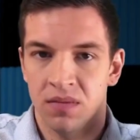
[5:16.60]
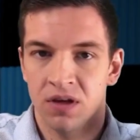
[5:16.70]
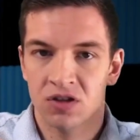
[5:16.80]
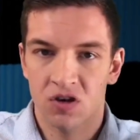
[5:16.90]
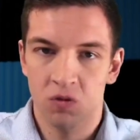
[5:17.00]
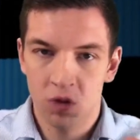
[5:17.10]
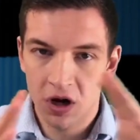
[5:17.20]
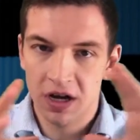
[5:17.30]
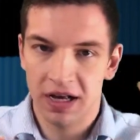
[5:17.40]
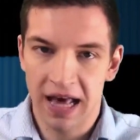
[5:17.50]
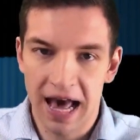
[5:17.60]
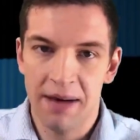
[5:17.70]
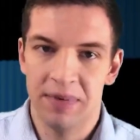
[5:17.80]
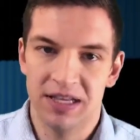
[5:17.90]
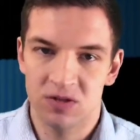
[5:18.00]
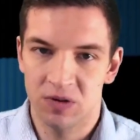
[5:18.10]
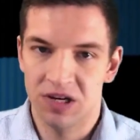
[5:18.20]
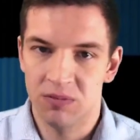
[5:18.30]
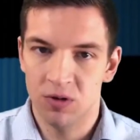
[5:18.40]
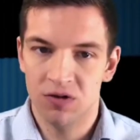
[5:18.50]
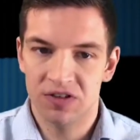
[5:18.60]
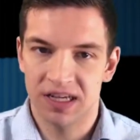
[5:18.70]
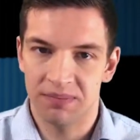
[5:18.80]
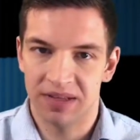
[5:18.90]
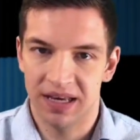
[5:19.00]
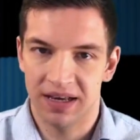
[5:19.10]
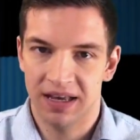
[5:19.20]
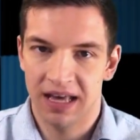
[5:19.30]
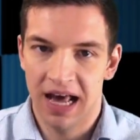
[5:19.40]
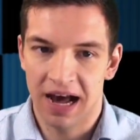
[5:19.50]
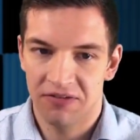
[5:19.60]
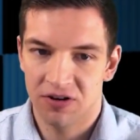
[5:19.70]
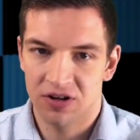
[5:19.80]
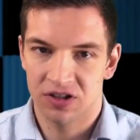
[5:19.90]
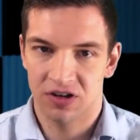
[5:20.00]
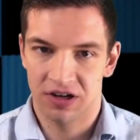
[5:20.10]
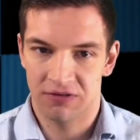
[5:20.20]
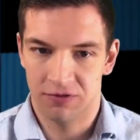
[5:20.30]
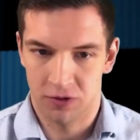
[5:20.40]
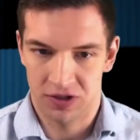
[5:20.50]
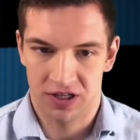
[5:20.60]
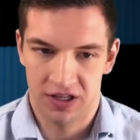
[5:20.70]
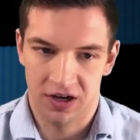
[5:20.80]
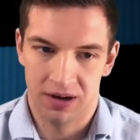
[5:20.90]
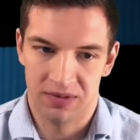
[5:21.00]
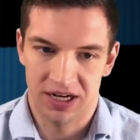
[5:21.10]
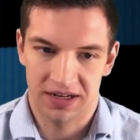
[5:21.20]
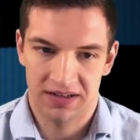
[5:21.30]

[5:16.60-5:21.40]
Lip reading: So work happens when you move something after exerting force on the object.